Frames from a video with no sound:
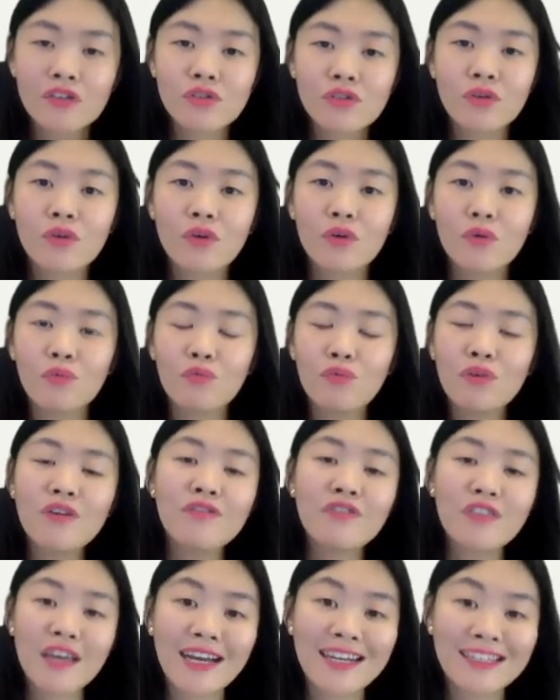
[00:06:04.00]
So
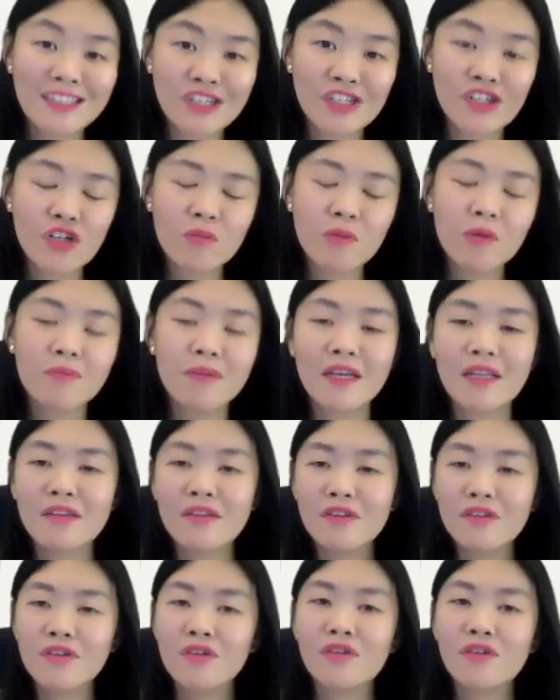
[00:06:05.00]
with Tai Chi
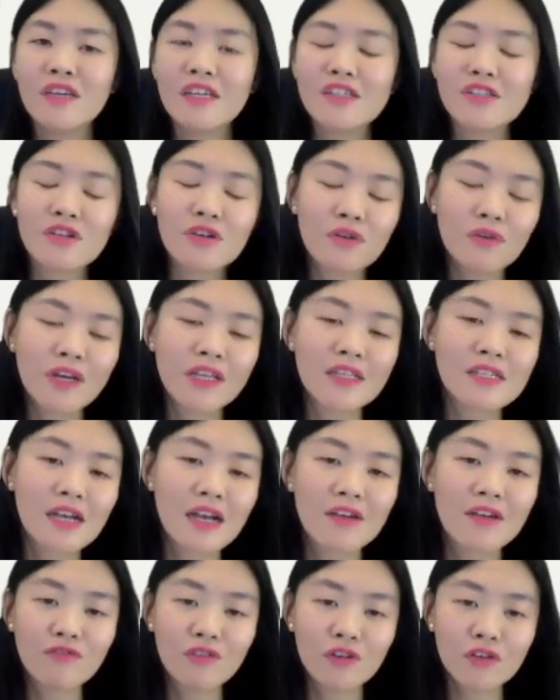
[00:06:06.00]
Nobleman, you know, it's a great
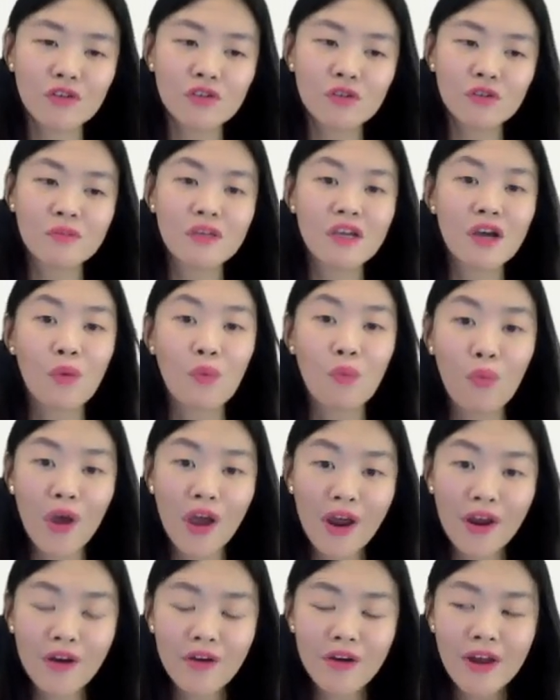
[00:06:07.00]
time for you to be
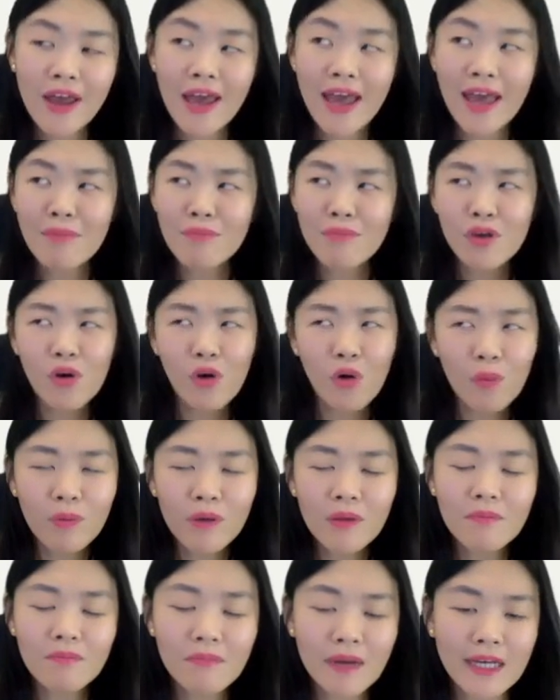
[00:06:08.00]
aware and be
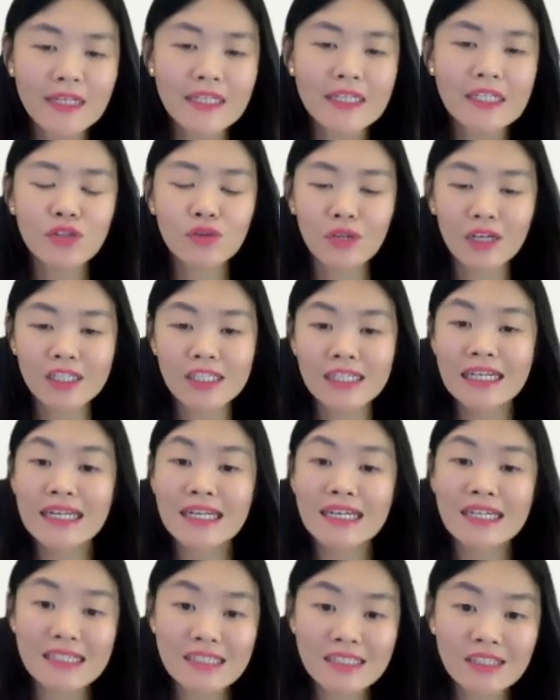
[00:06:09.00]
open-minded to
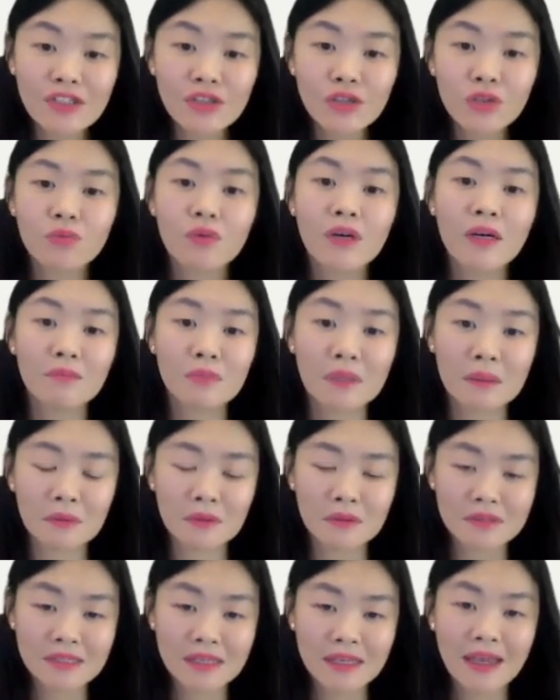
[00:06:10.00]
actually listen to what
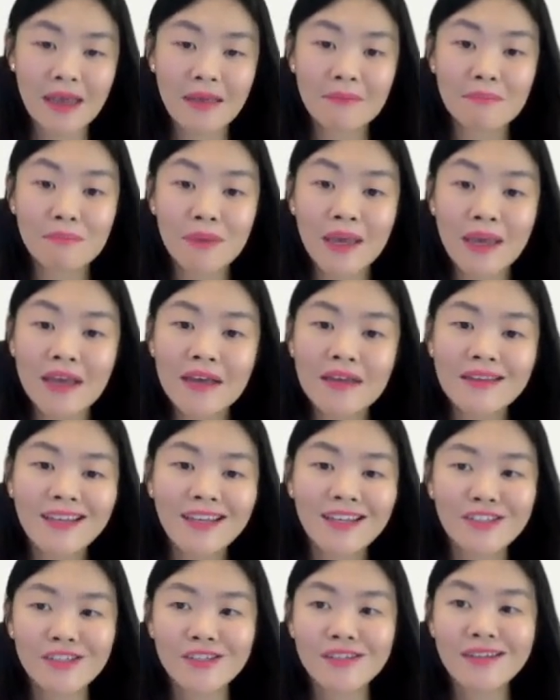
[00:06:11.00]
people say and pay
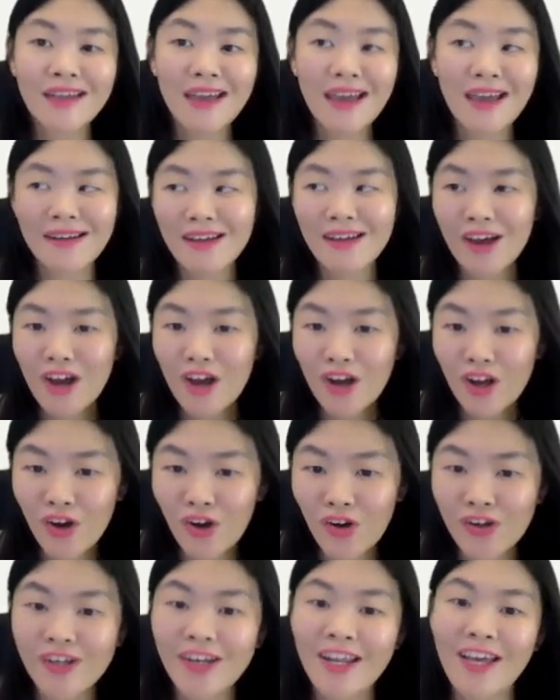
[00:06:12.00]
attention and
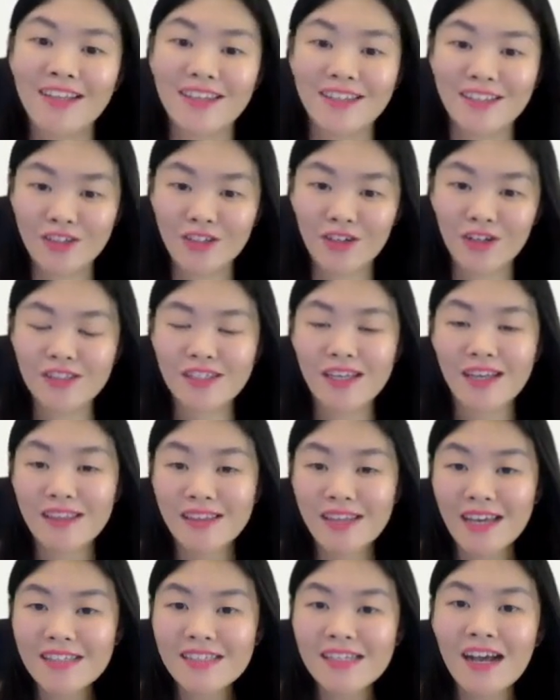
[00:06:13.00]
connect the dots. And
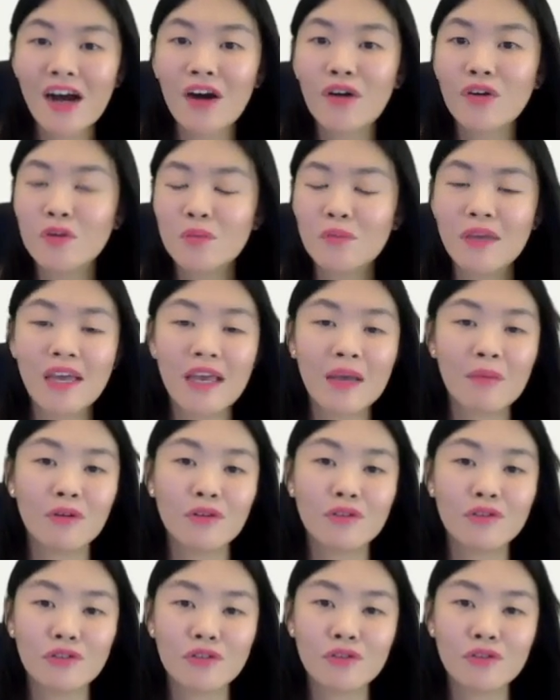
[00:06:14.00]
that's how you'll be
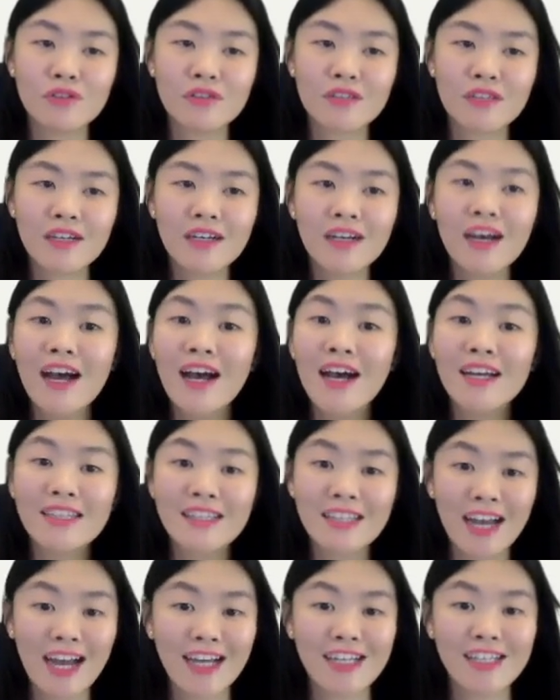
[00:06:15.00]
able to use the
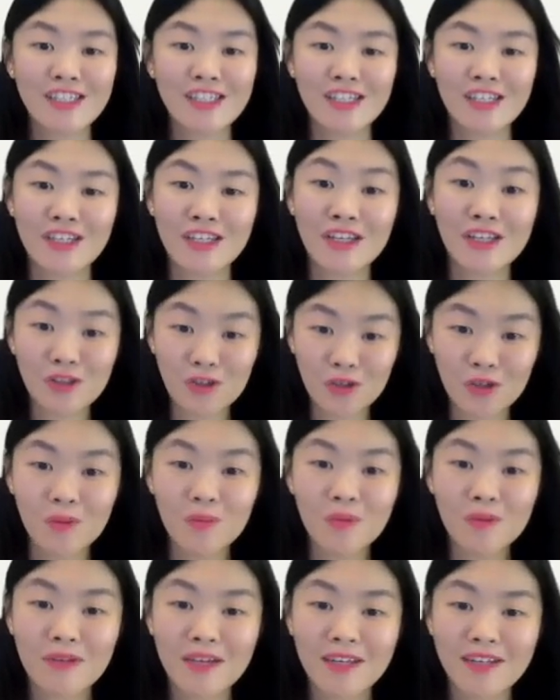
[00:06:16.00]
Tai Chi
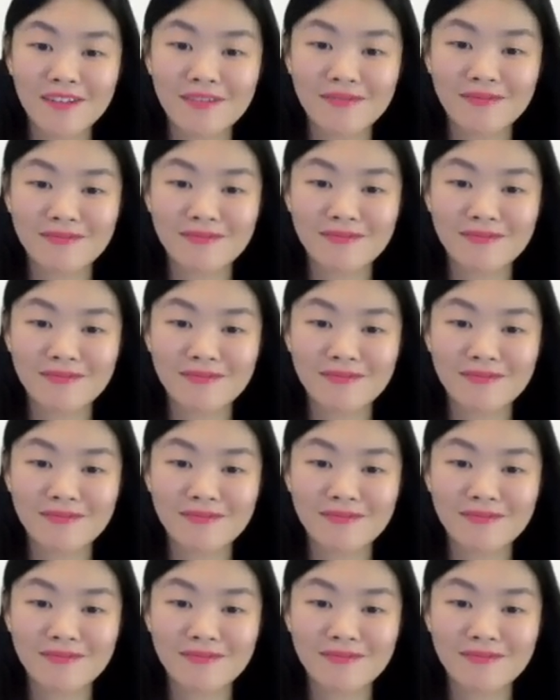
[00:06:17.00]
Nobleman.